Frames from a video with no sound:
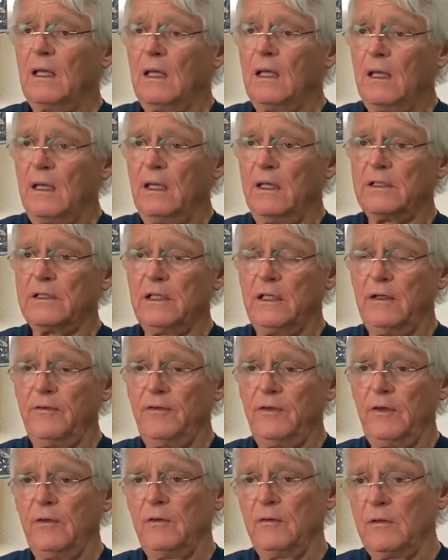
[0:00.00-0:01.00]
is that if
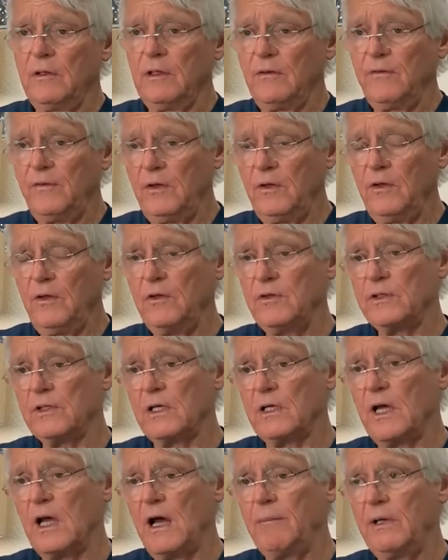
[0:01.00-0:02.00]
you use a
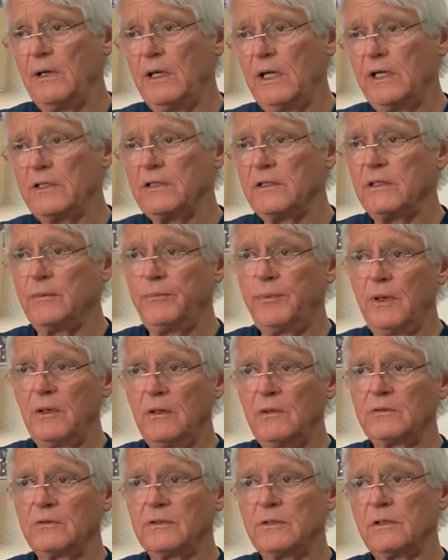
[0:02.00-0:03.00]
combination
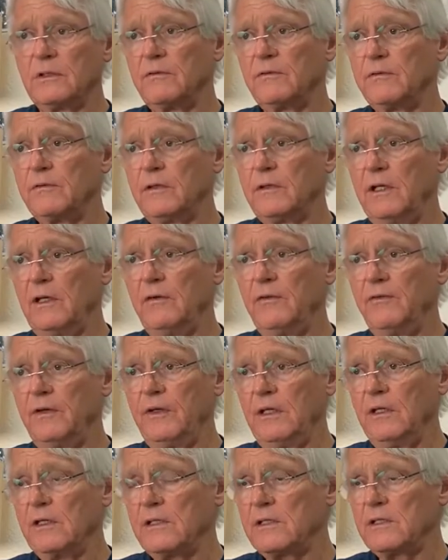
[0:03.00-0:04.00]
approach of
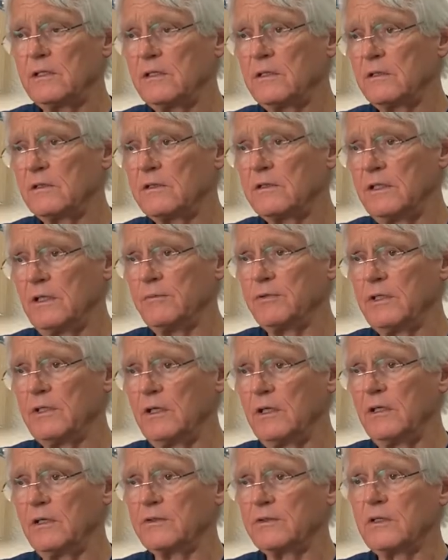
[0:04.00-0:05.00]
intravenous stem
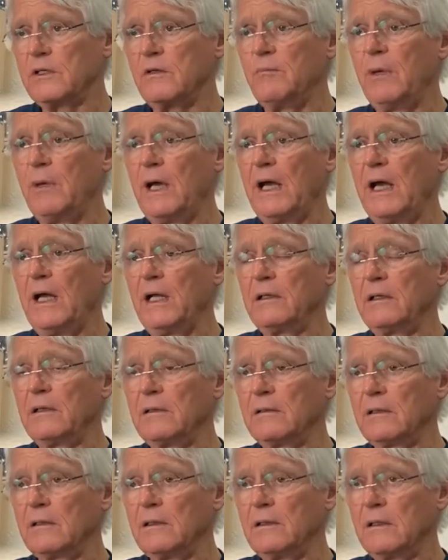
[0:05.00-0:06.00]
cells combined
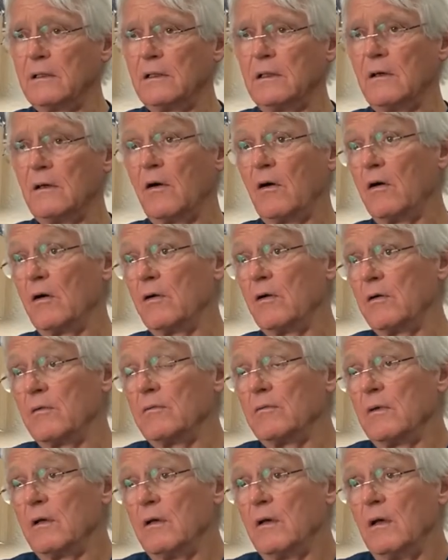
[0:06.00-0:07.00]
or
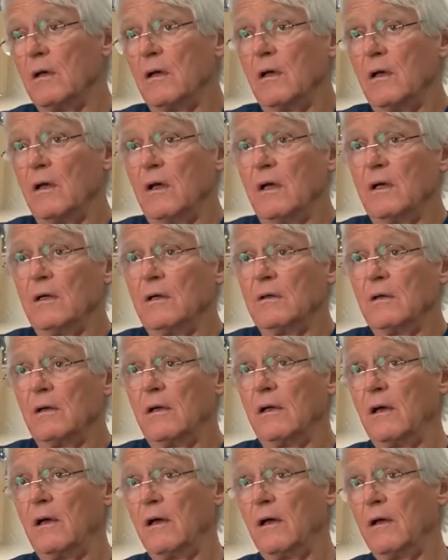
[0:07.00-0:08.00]

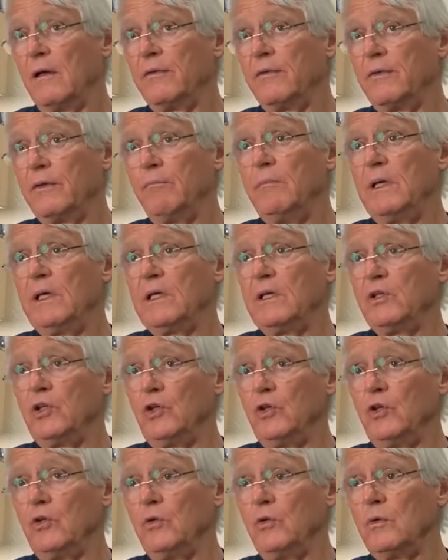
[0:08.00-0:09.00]
the
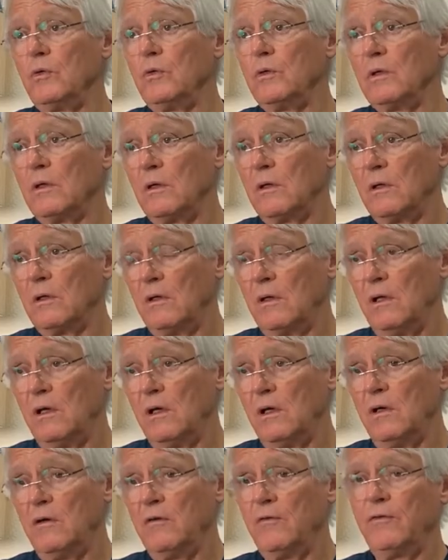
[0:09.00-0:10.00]
milieu
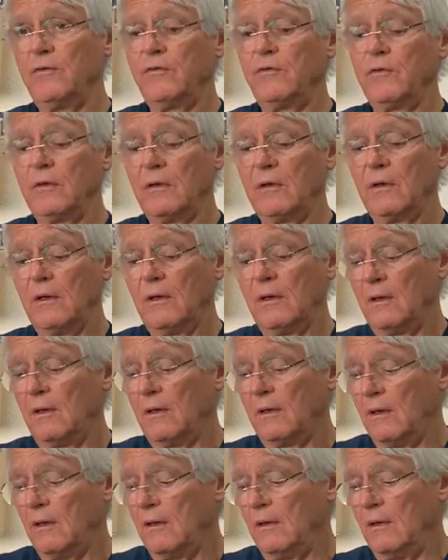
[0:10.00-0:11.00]
of
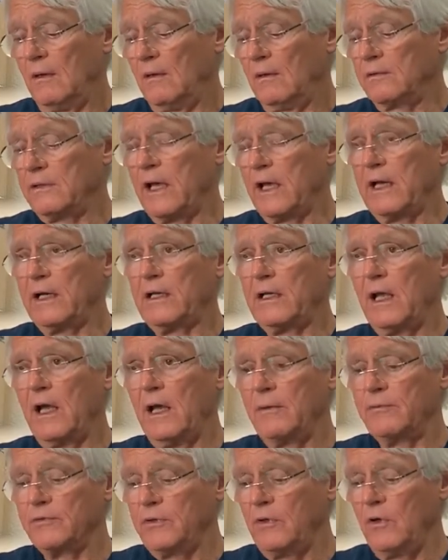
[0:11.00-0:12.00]

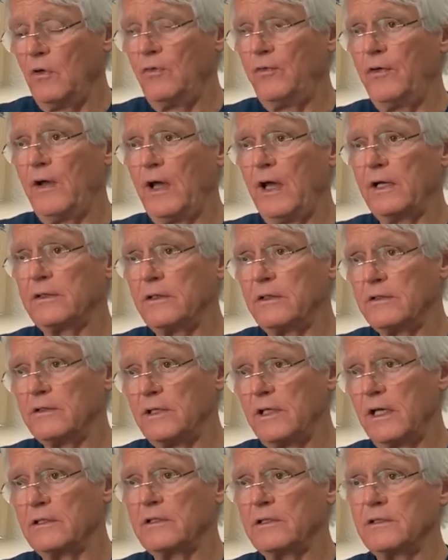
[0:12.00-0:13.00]
cytokines, growth factors,
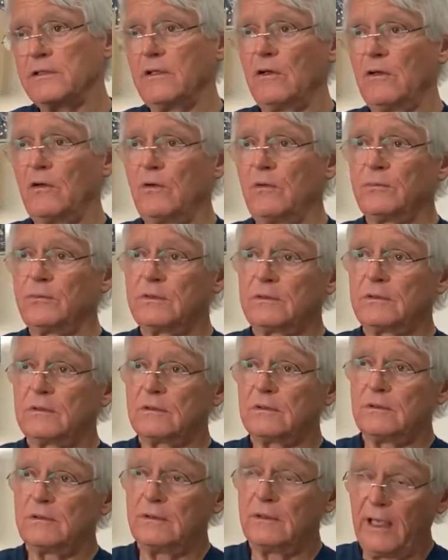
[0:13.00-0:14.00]
exosomes,
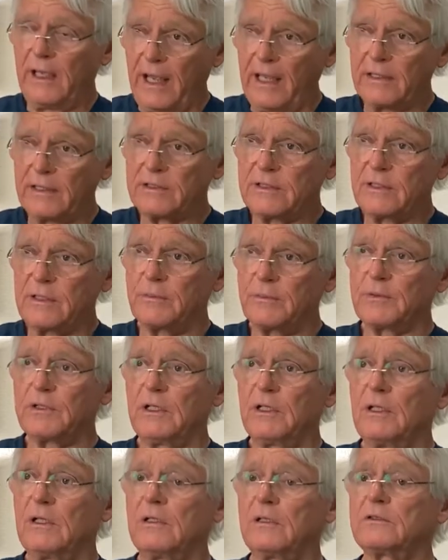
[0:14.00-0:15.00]
and stem
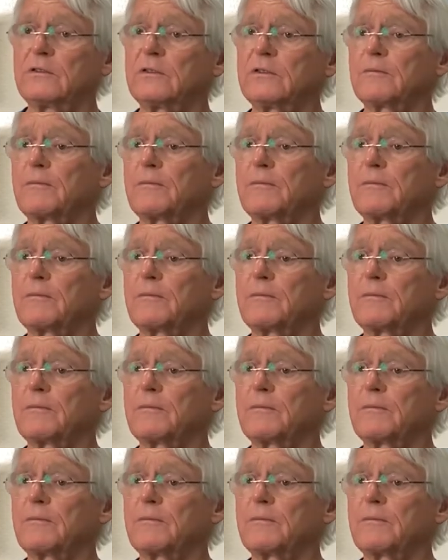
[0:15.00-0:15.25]
cells,